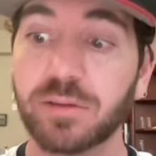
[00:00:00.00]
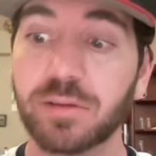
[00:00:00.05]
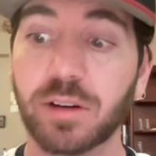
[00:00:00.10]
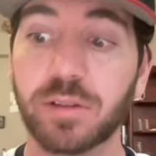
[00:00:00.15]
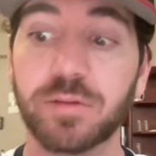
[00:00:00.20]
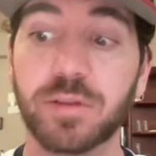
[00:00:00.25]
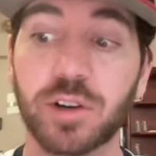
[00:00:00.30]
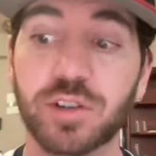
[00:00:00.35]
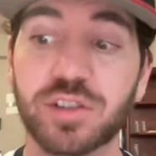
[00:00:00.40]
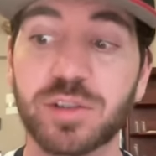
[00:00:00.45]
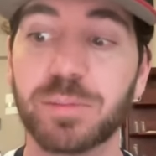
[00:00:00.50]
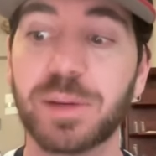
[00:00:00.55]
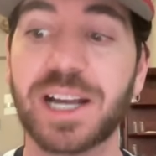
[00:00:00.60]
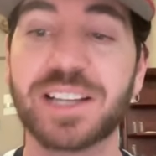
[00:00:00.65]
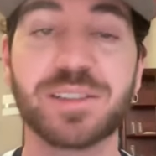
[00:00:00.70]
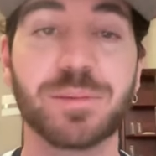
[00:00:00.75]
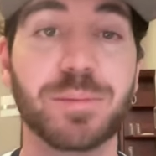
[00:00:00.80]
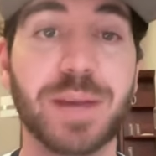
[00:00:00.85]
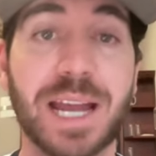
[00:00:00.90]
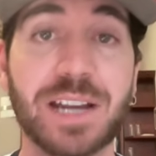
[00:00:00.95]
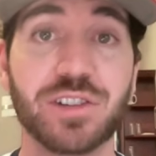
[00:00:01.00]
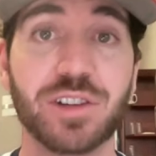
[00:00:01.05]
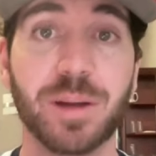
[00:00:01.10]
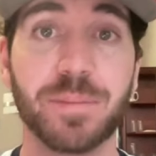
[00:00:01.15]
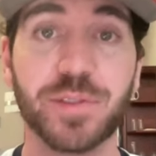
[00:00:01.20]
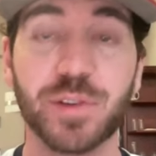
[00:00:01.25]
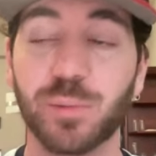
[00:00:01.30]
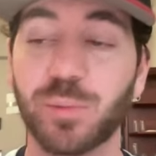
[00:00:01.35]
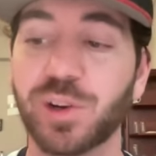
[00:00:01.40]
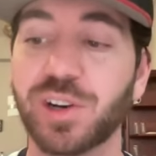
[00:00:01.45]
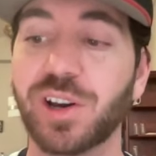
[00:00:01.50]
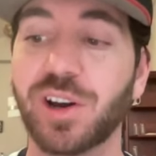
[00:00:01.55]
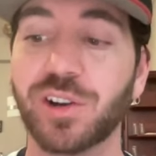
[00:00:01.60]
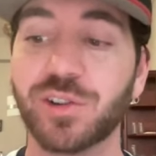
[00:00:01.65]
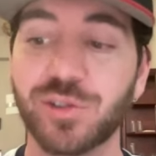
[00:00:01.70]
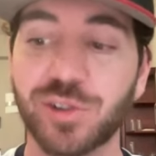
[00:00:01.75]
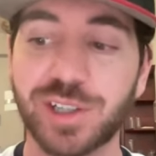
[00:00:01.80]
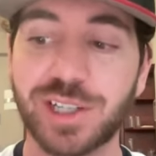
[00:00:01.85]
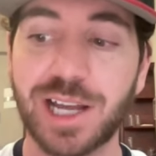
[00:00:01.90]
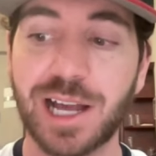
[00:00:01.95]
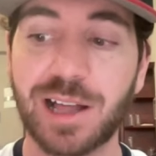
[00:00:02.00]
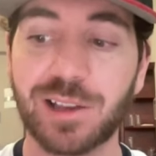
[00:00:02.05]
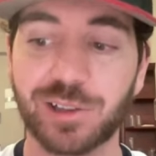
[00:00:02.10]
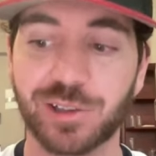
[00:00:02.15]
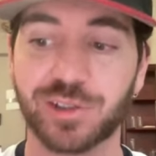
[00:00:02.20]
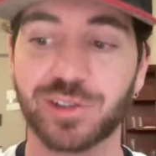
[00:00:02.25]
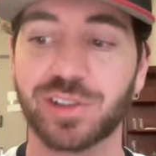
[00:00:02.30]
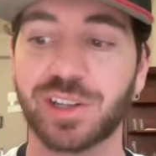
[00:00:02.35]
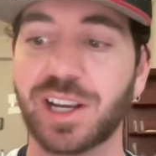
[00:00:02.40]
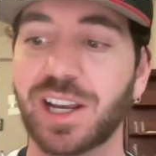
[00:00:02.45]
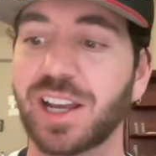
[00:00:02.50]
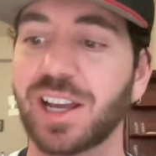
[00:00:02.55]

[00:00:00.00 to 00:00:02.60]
for a first deposit match up to $100.